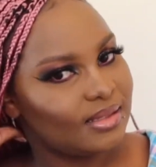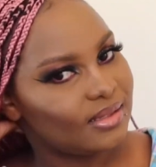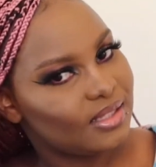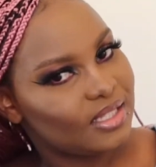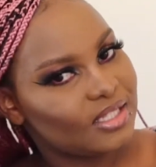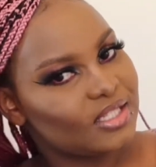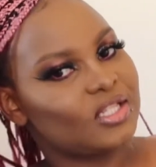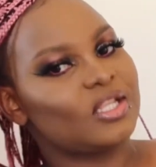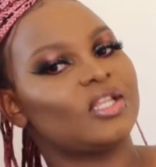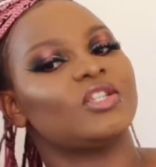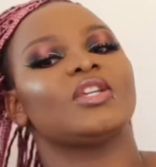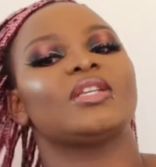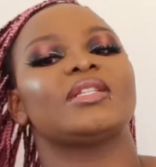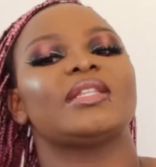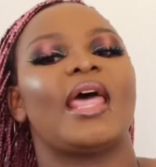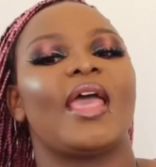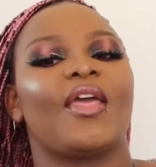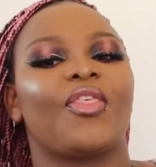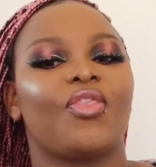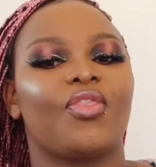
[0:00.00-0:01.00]
These are just
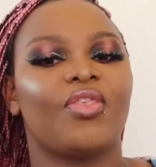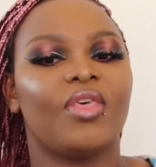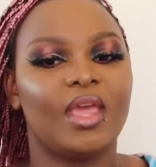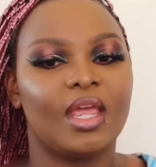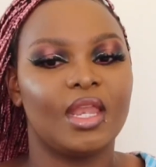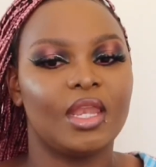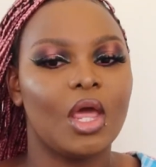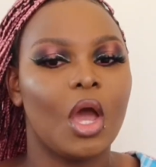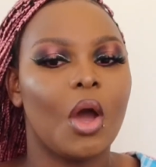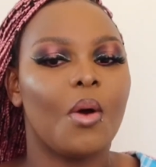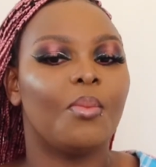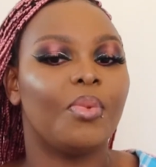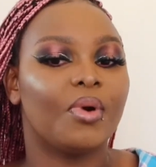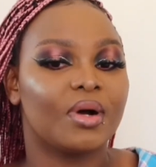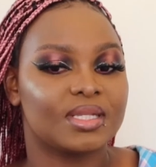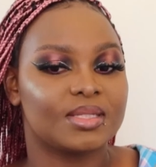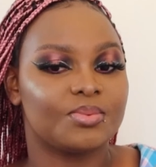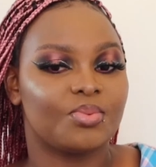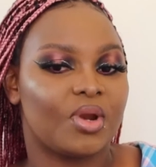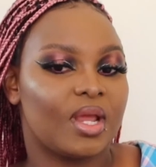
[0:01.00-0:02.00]
like thin
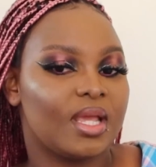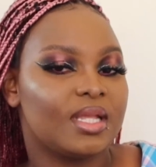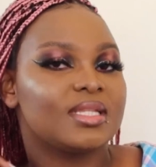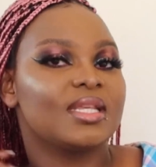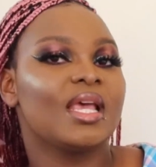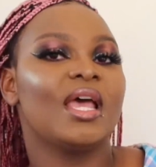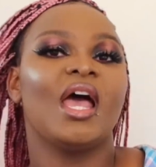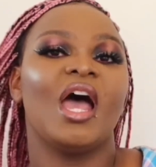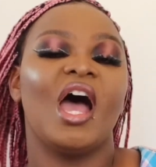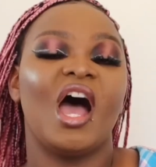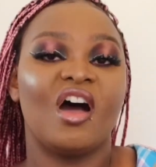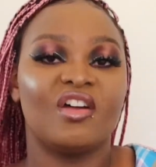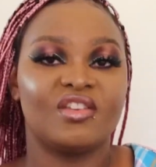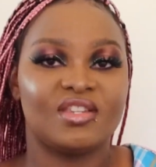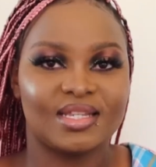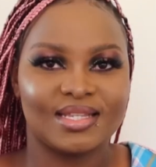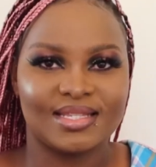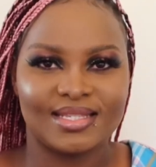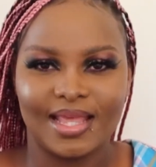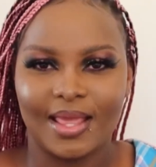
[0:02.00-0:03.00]
box braids. I'll
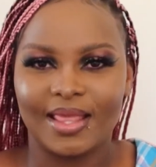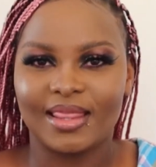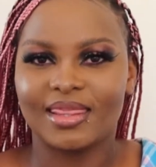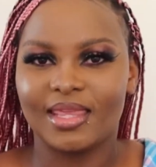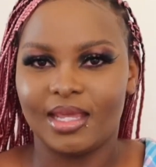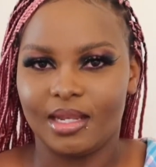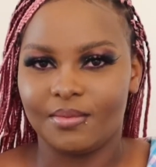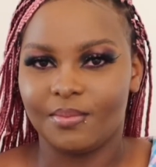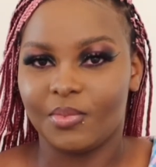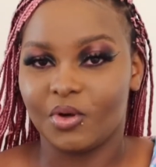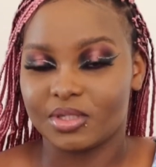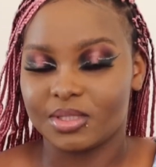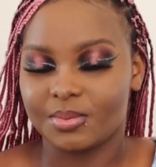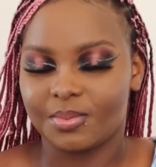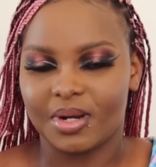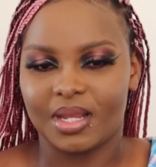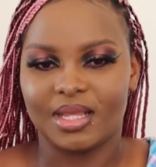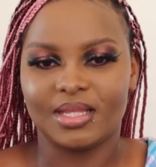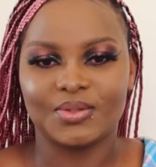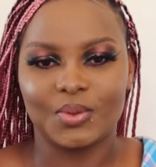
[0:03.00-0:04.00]
just say thin box
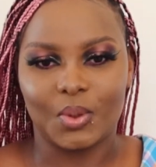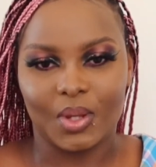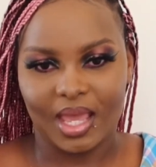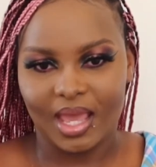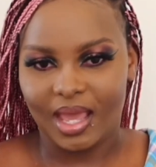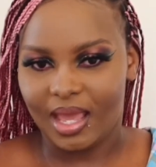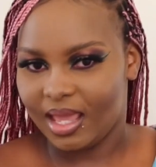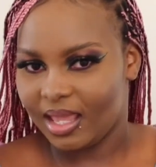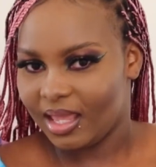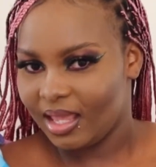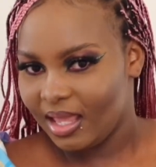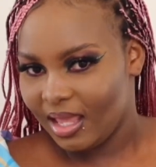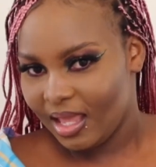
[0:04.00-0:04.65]
braids, okay?